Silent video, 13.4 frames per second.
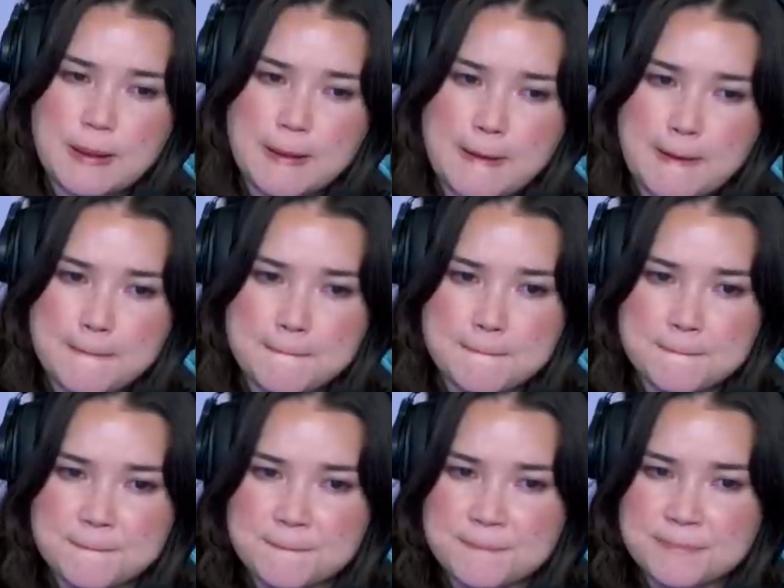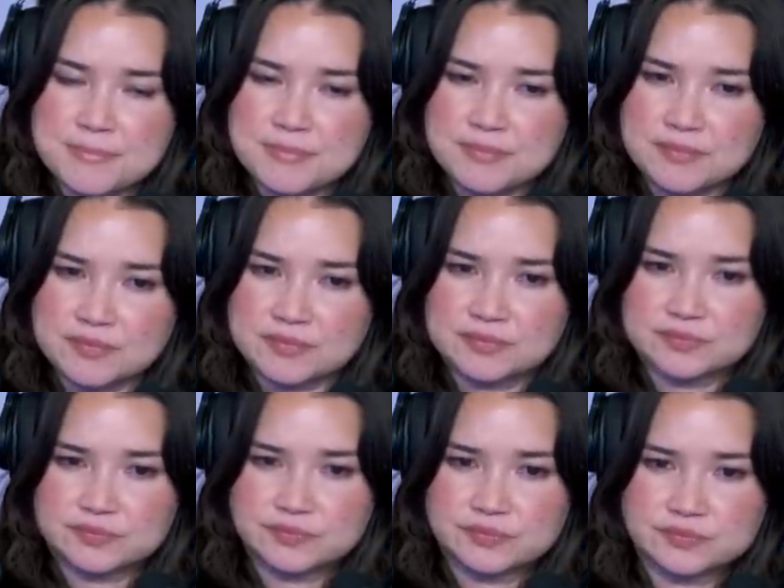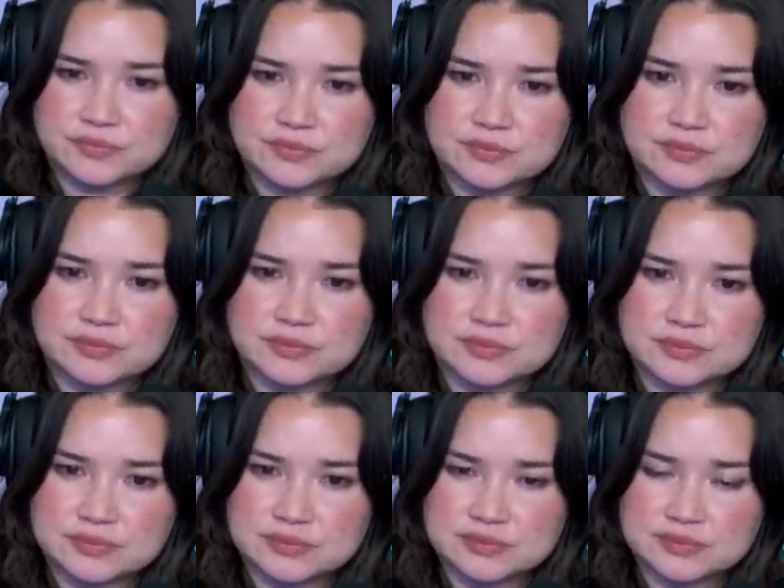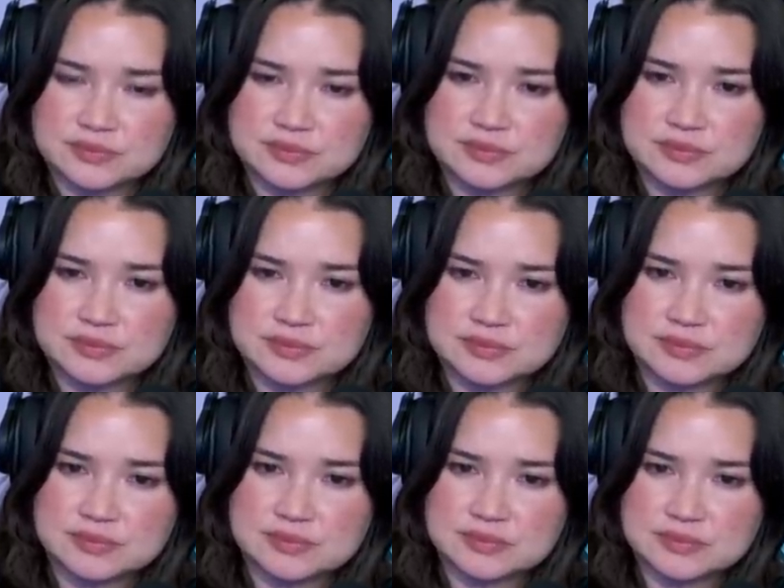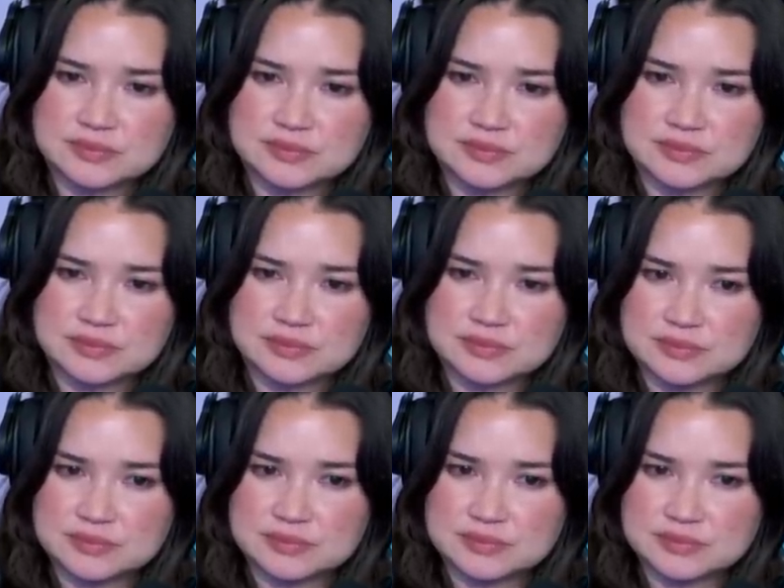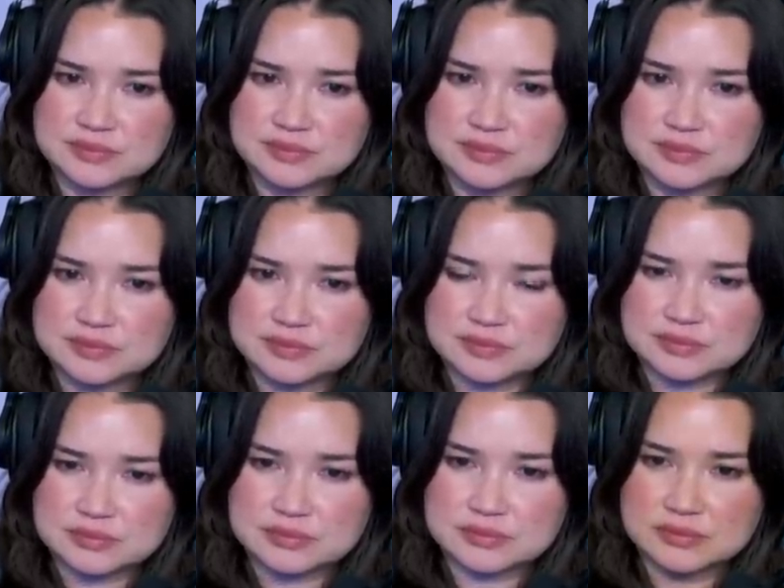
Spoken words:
[no speech]